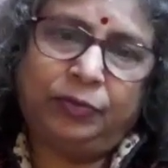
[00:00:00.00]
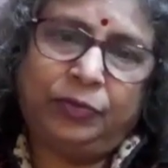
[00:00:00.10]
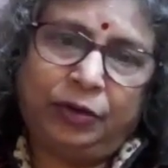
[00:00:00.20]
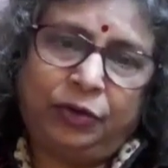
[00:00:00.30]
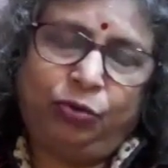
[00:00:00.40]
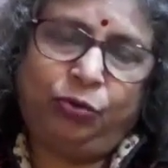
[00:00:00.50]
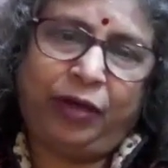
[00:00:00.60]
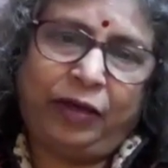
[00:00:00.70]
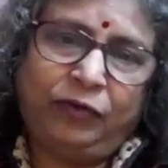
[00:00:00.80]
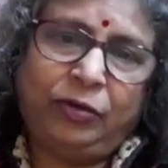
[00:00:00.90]

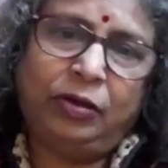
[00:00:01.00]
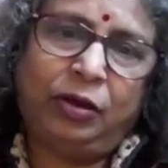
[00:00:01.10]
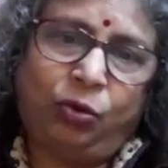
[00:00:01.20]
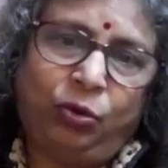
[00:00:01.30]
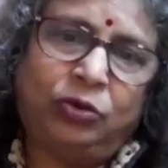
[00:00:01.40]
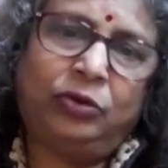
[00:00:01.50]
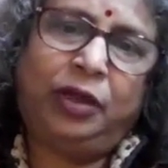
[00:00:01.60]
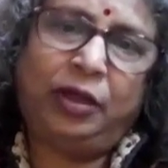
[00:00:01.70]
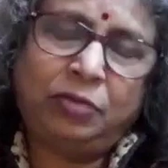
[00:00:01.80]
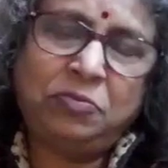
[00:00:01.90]
rival or the
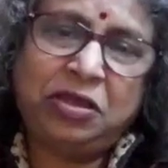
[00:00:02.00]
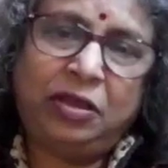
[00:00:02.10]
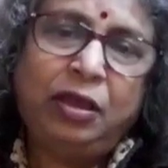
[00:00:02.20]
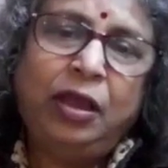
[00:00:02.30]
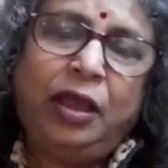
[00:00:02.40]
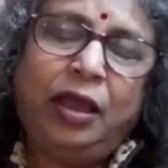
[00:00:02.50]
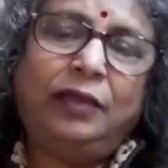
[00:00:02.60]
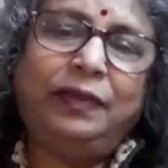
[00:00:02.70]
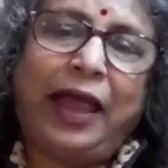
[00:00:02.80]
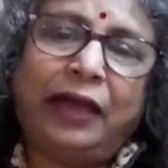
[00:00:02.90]
enemy. In
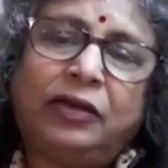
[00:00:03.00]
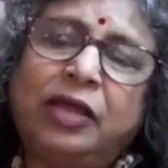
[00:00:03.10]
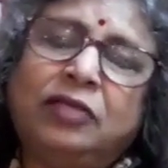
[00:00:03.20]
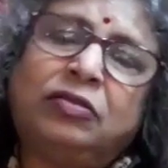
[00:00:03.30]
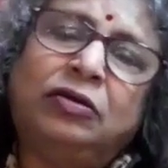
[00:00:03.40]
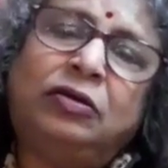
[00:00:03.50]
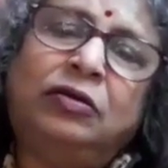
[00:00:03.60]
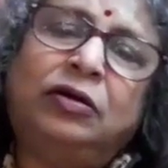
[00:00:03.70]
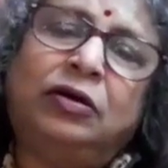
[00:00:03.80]
that case, sir,